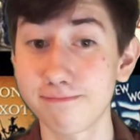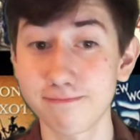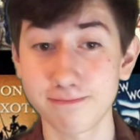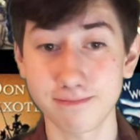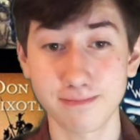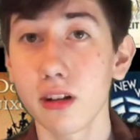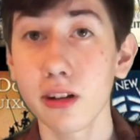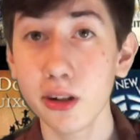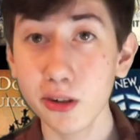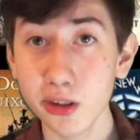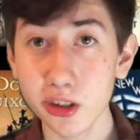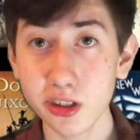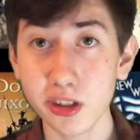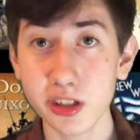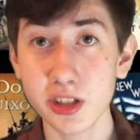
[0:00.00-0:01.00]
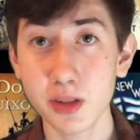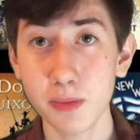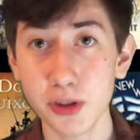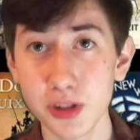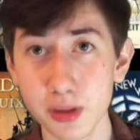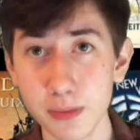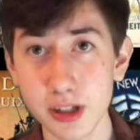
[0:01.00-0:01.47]
Literature is
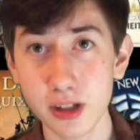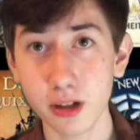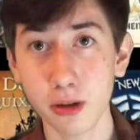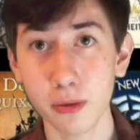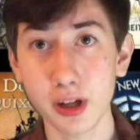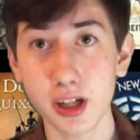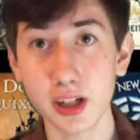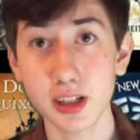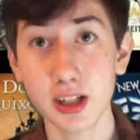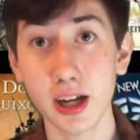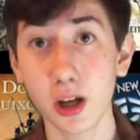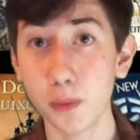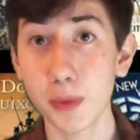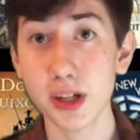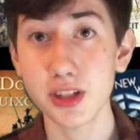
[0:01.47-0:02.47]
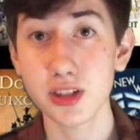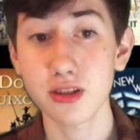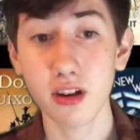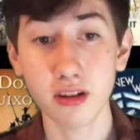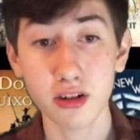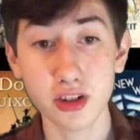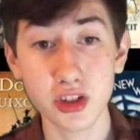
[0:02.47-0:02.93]
supposed to be a way to help us
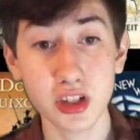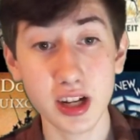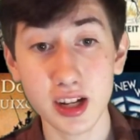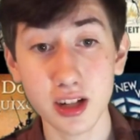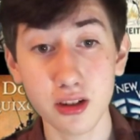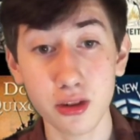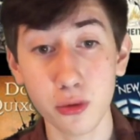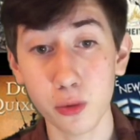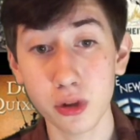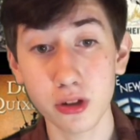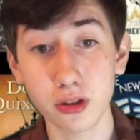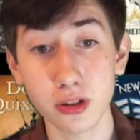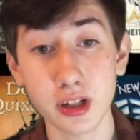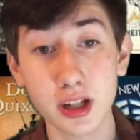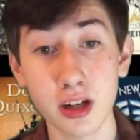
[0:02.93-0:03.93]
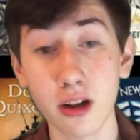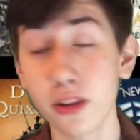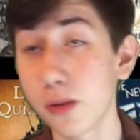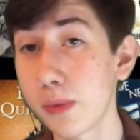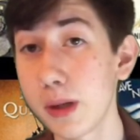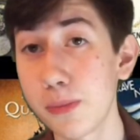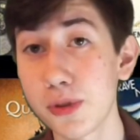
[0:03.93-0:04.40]
understand the world and other
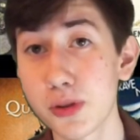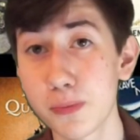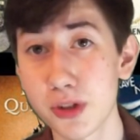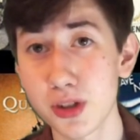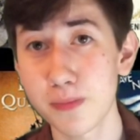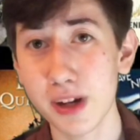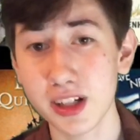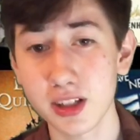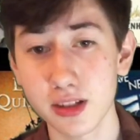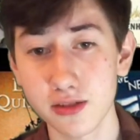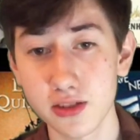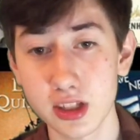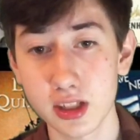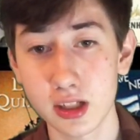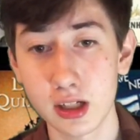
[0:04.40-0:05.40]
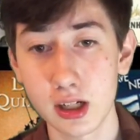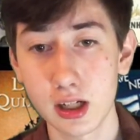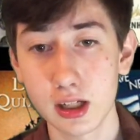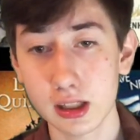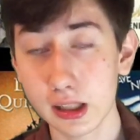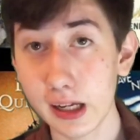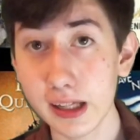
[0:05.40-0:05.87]
people's perspectives, and
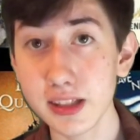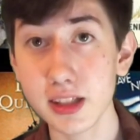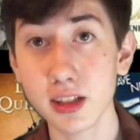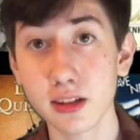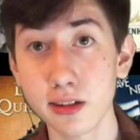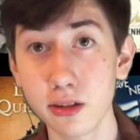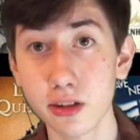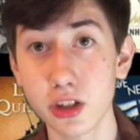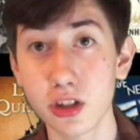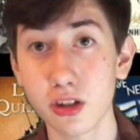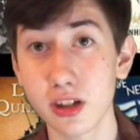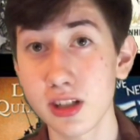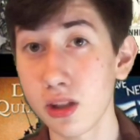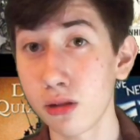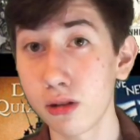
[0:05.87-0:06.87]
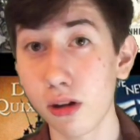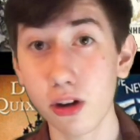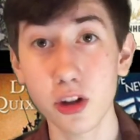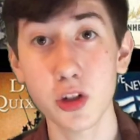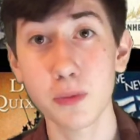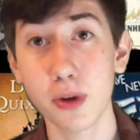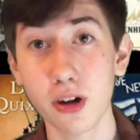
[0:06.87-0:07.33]
classic literature is a
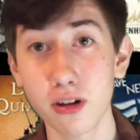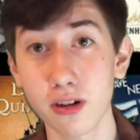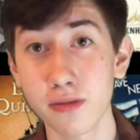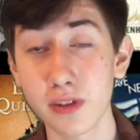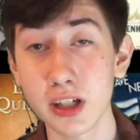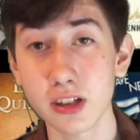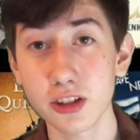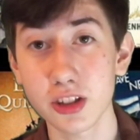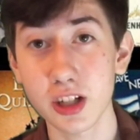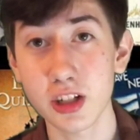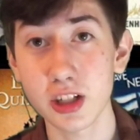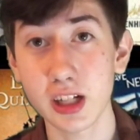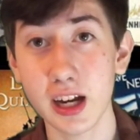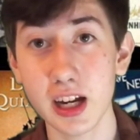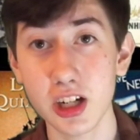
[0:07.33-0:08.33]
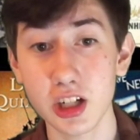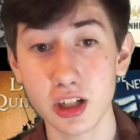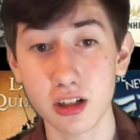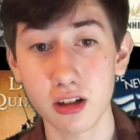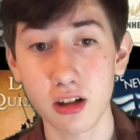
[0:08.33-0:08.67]
large part of English education.